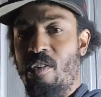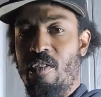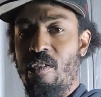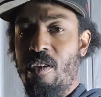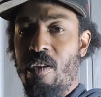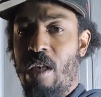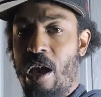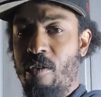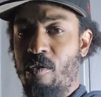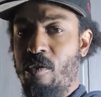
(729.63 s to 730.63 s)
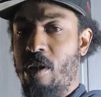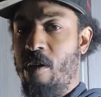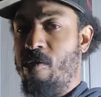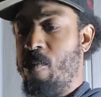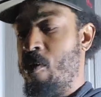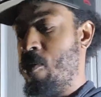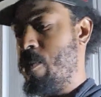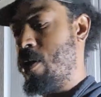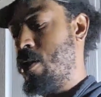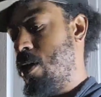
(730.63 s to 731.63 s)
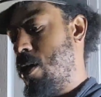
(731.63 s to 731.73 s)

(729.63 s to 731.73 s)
just a casual day smoke. But